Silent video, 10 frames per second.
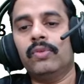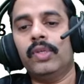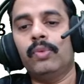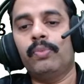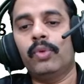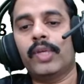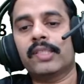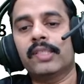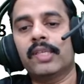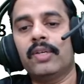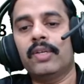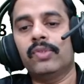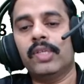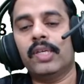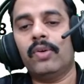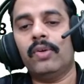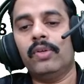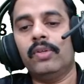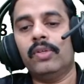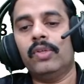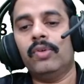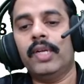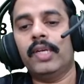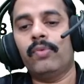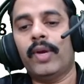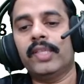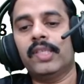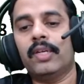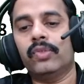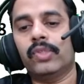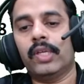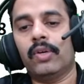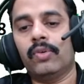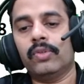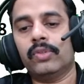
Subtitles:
when you put x is equal to 0, you will get y is equal to 0.